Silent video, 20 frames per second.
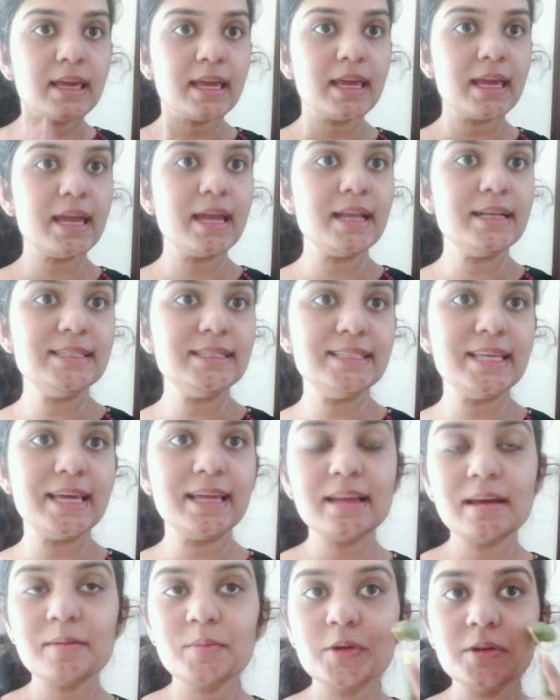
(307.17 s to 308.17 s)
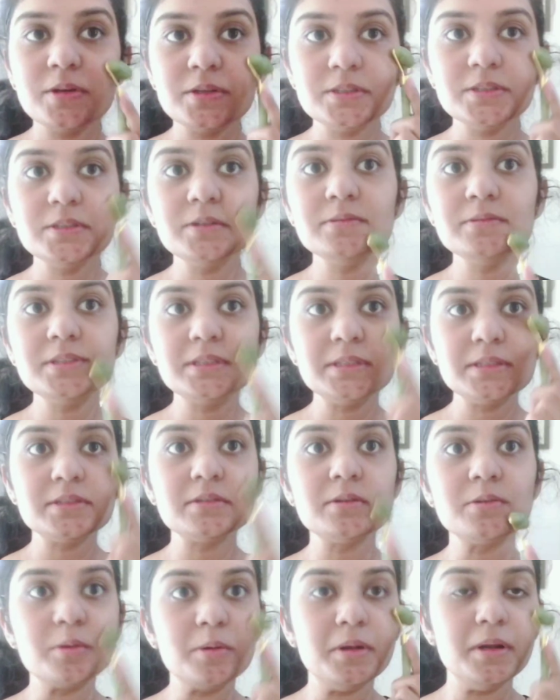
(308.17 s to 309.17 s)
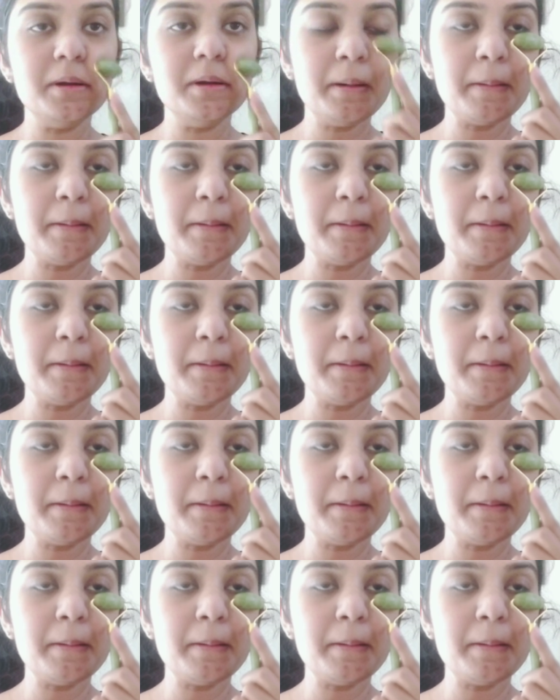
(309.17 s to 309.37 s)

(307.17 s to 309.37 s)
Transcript: And then I'm going to use this roller.